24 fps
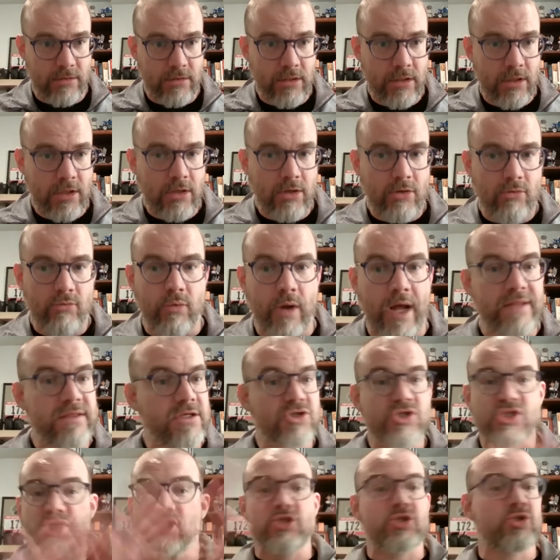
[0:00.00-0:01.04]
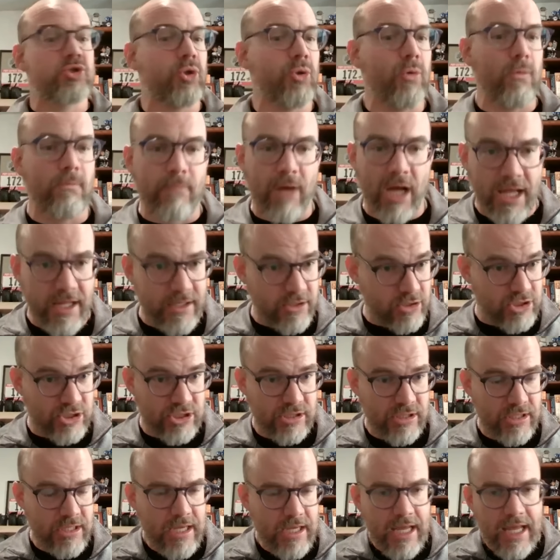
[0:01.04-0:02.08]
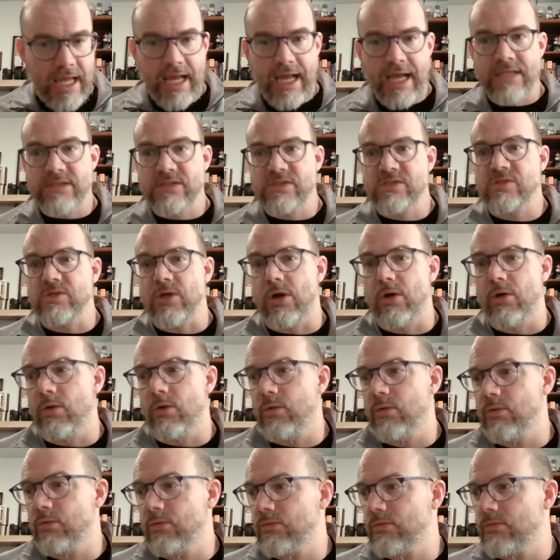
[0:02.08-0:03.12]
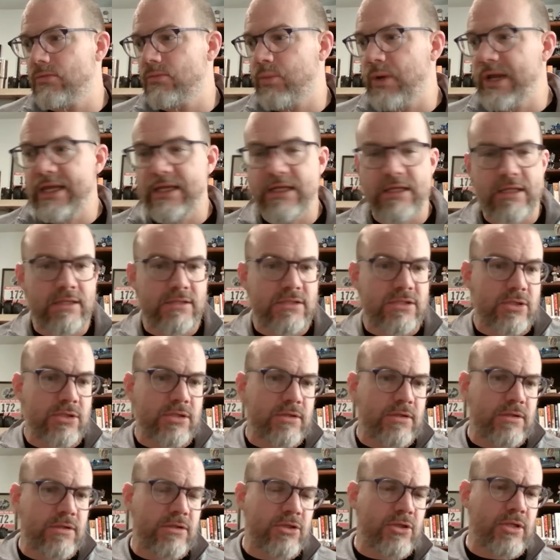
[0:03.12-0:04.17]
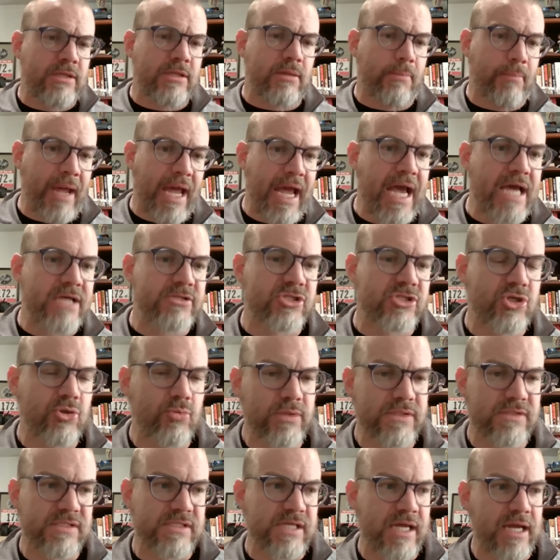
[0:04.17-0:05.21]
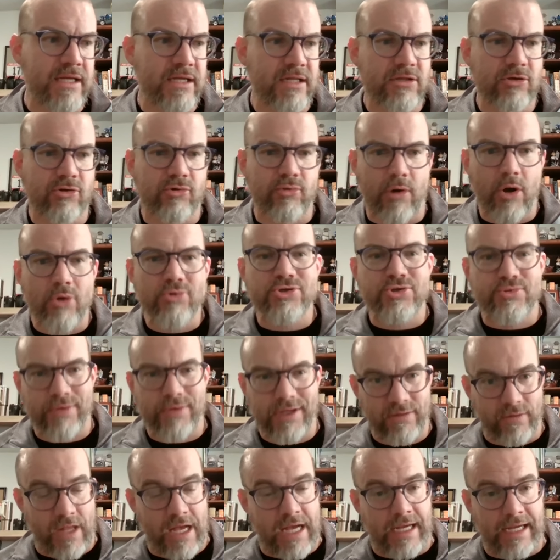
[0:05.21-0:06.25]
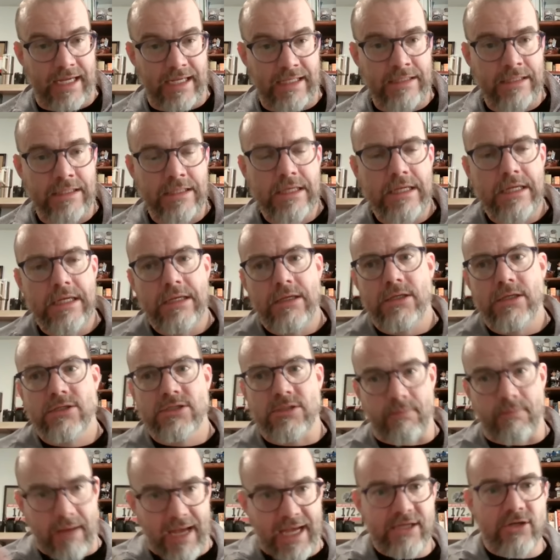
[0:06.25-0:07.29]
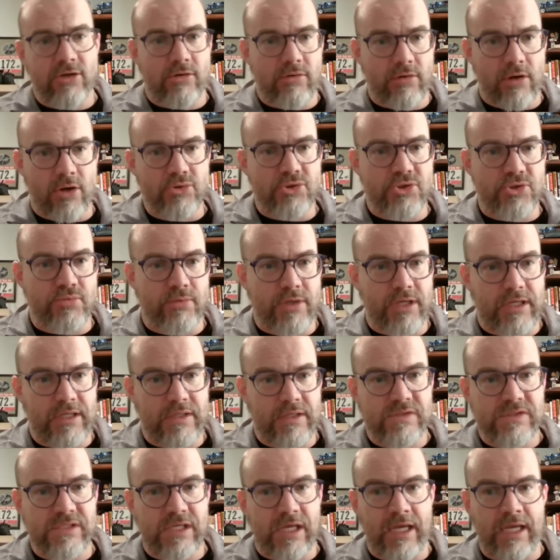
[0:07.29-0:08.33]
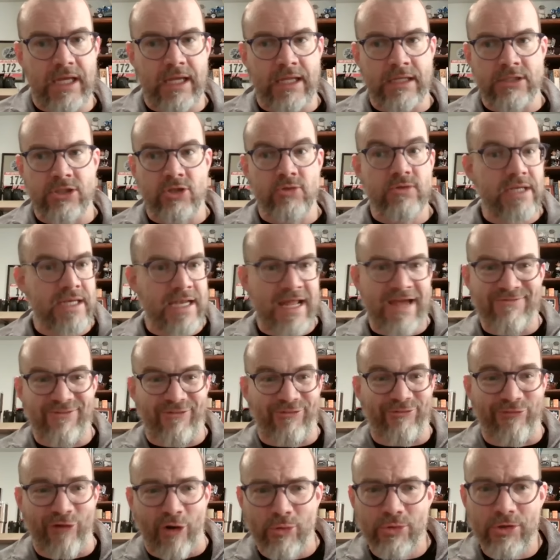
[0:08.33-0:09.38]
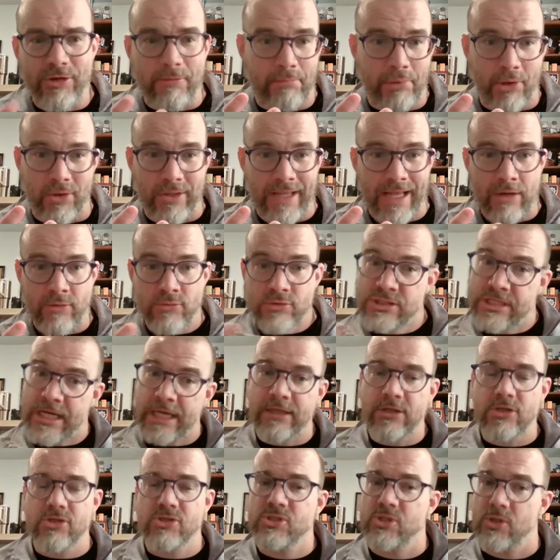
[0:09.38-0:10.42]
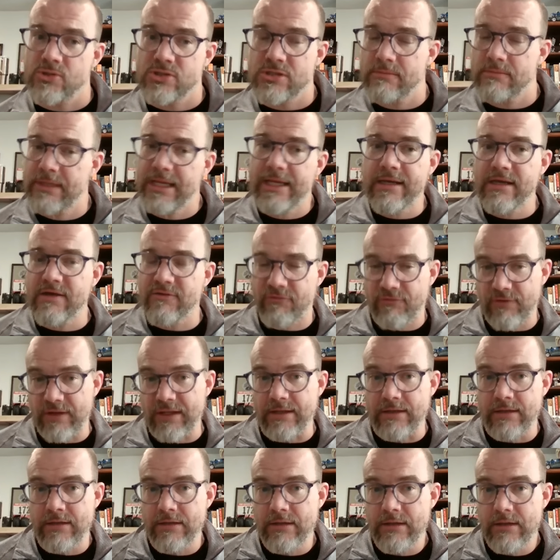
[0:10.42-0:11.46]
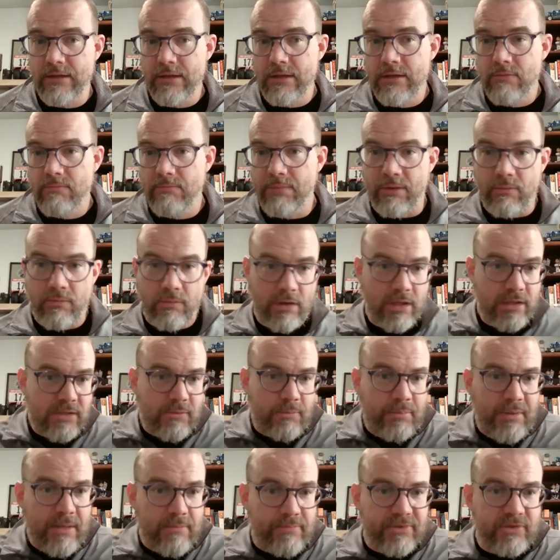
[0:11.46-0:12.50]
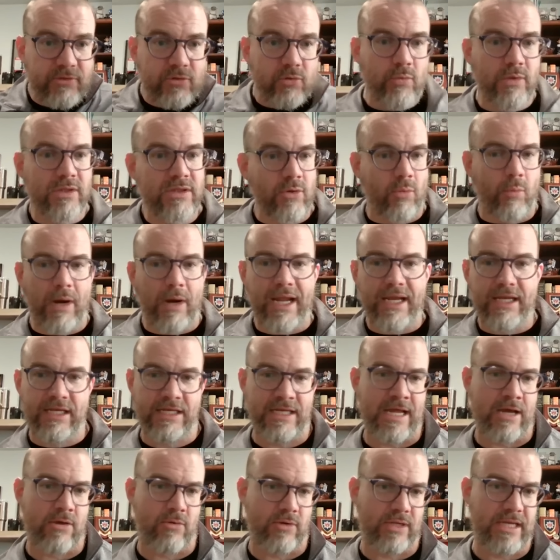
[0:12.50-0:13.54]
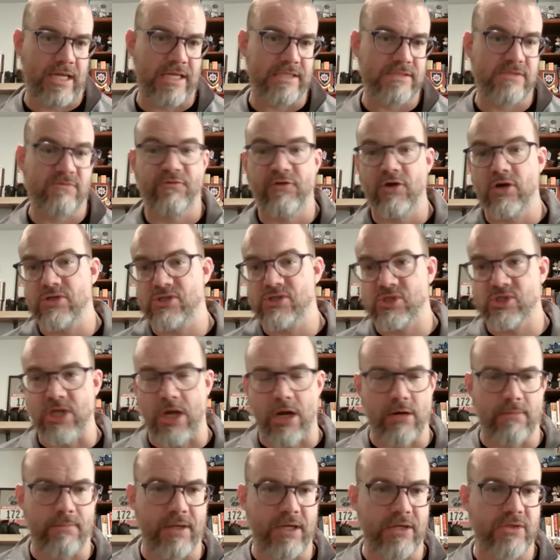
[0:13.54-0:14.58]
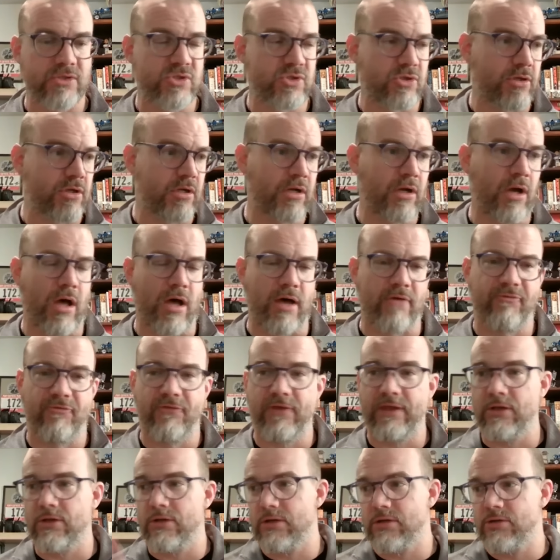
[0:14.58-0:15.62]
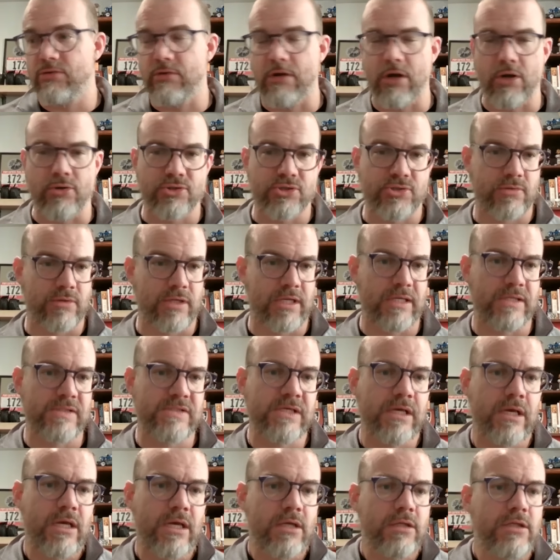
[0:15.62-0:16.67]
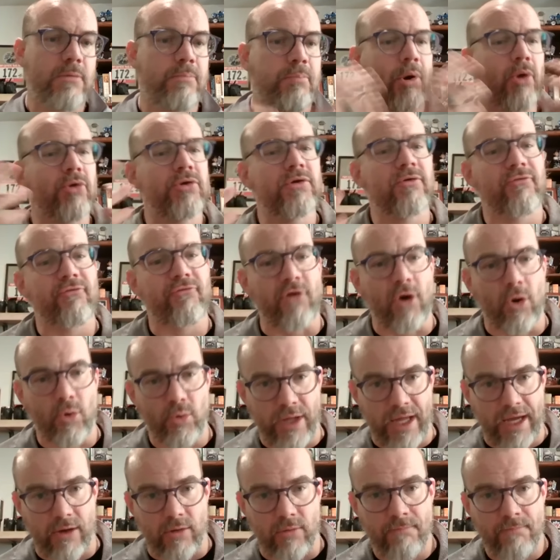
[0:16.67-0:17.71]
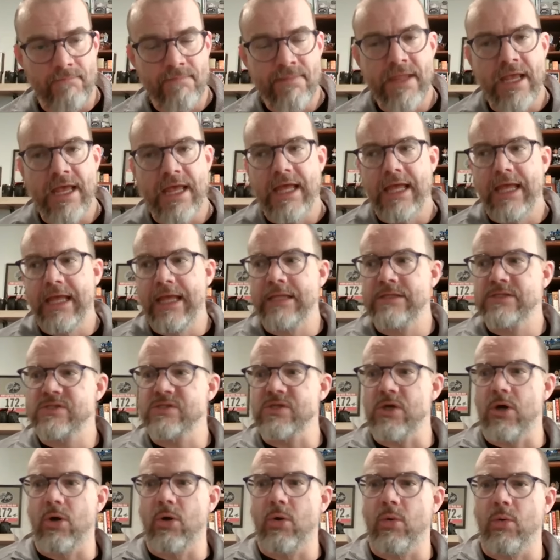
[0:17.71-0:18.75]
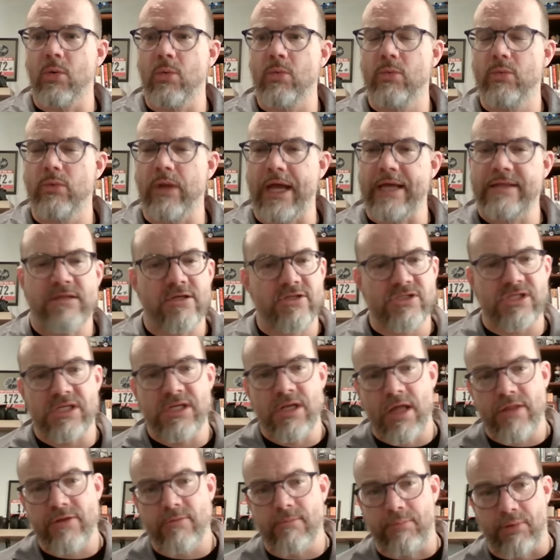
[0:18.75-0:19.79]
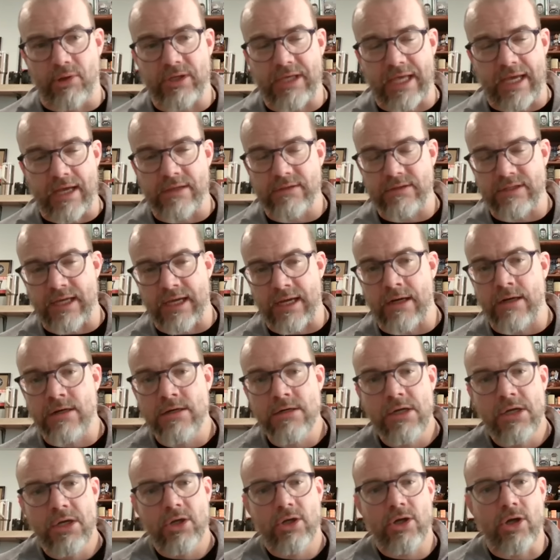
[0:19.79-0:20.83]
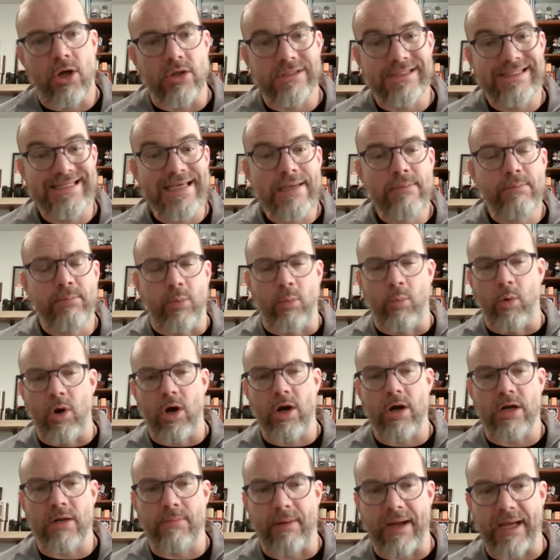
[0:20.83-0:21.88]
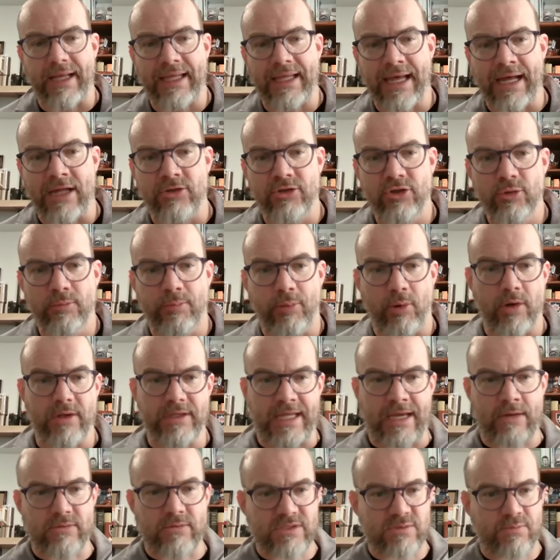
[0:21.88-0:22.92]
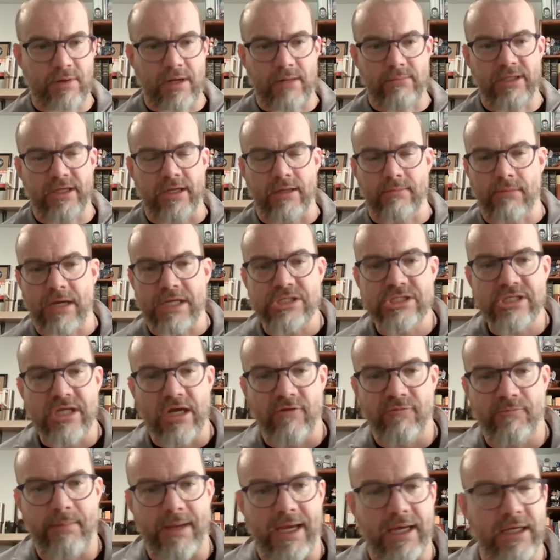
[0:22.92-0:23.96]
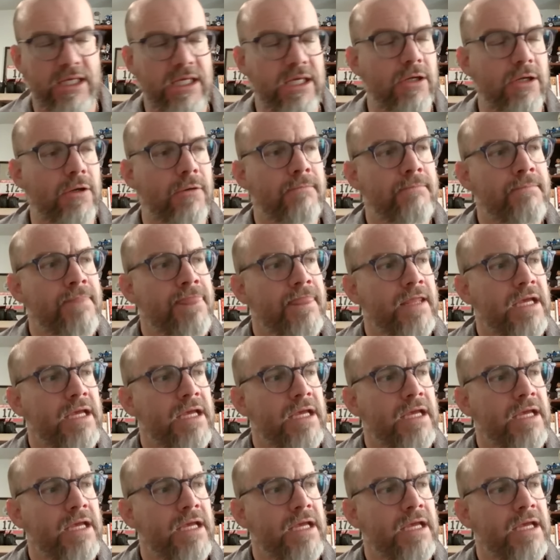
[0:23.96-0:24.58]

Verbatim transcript: Mm -hmm. Right? There's just too much. Yeah. And so we in the past you would stand at the grocery line to buy your groceries and you didn't have a phone to pull out and check your social media feed. Yeah. But what do people do when they're waiting nowadays for a Starbucks or a coffee or groceries? You pull your phone out. Mm-hmm. And so like there's another book out there called Deep Work by Cal Newport. That one's probably on my shelf back here.